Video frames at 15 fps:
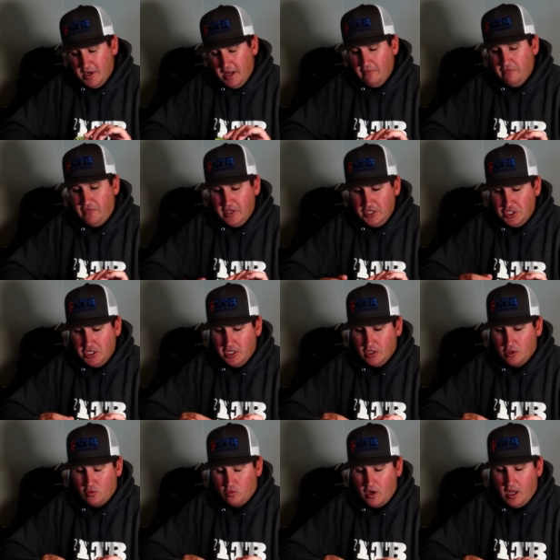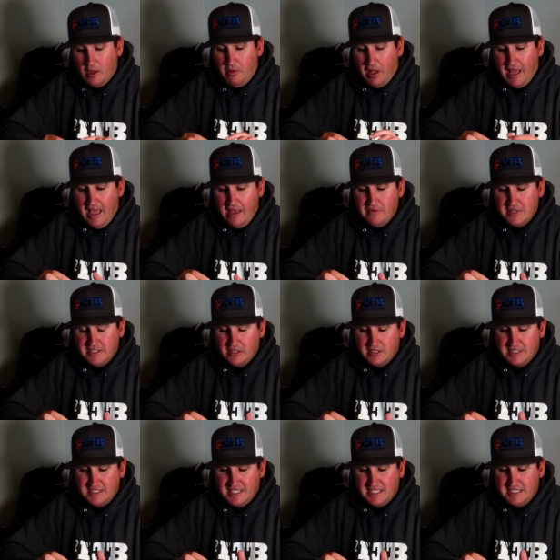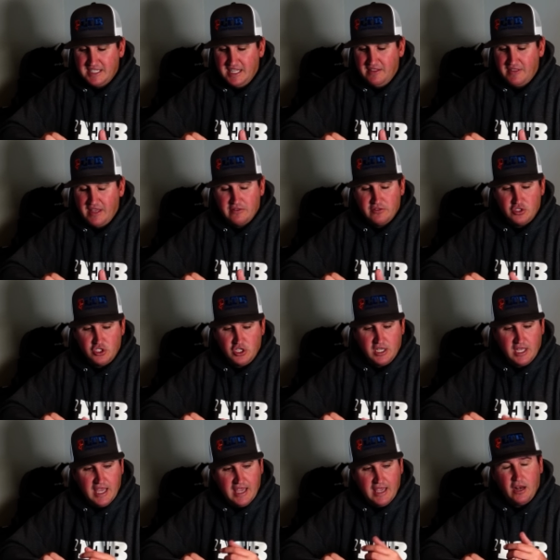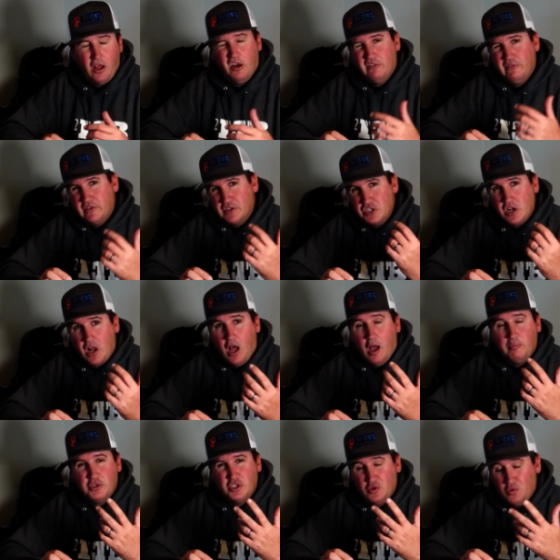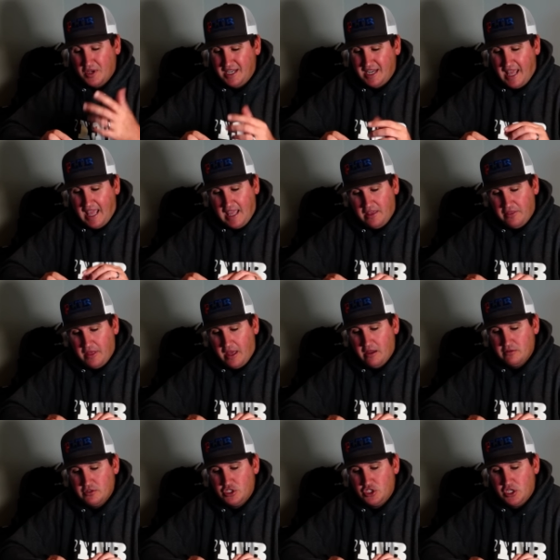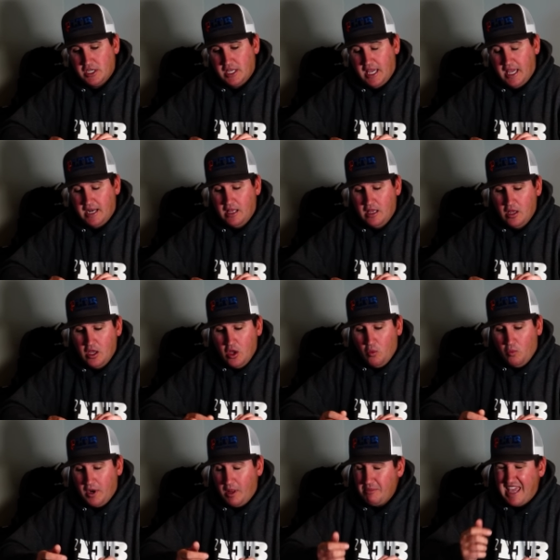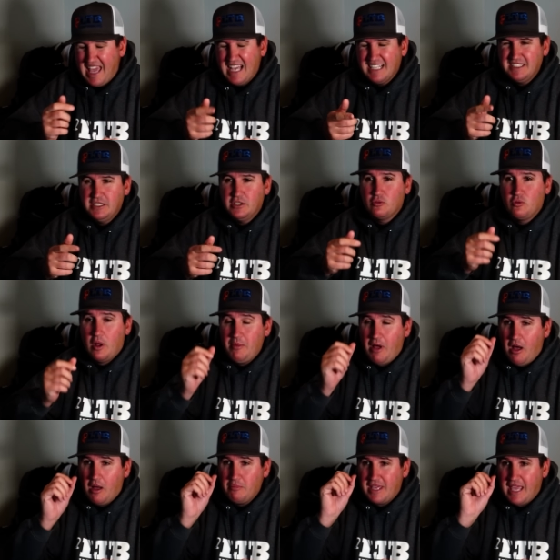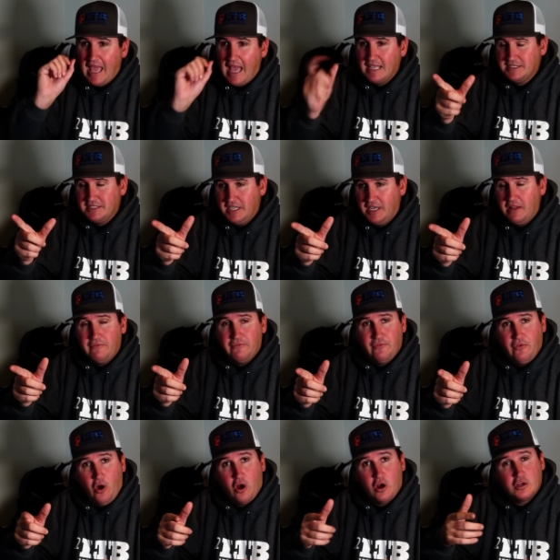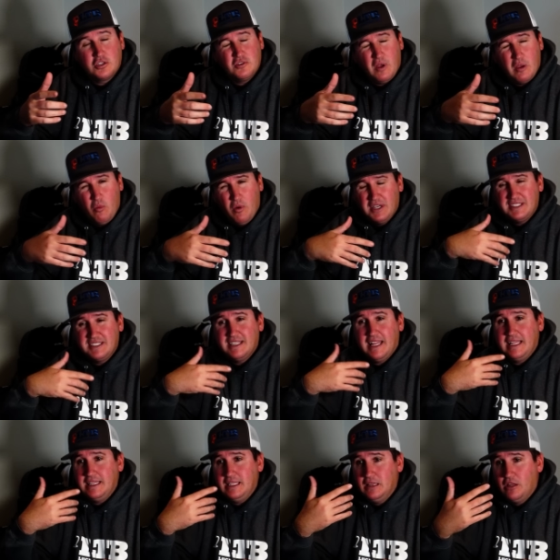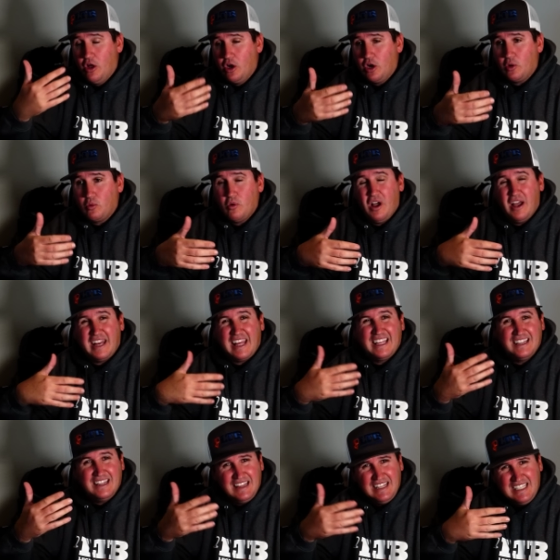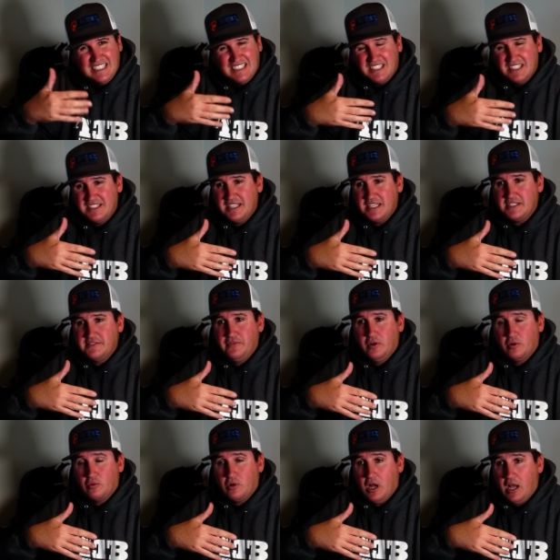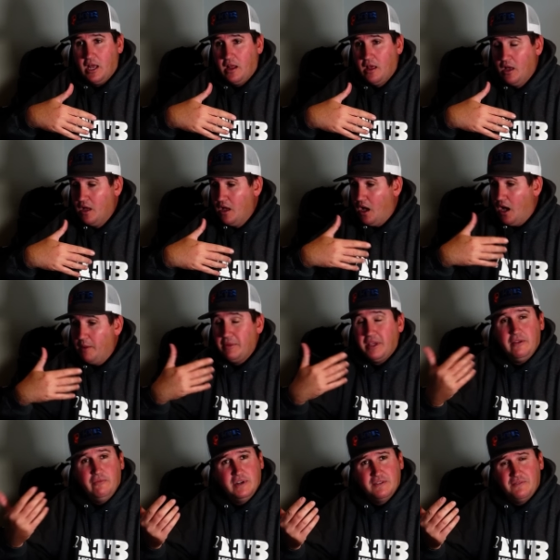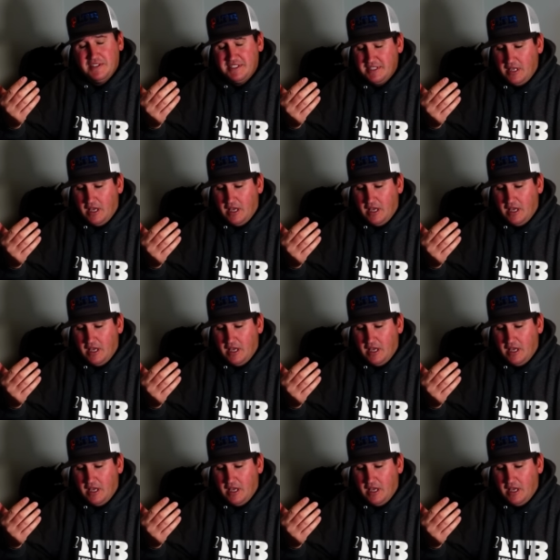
when I'm fishing a grub, I have this on a 16th ounce jig head. I'll fish it up to an eighth ounce jig head. When I'm casting a grub out, I'm casting it far, so I want a slightly longer rod, at least a six foot rod um, even if it's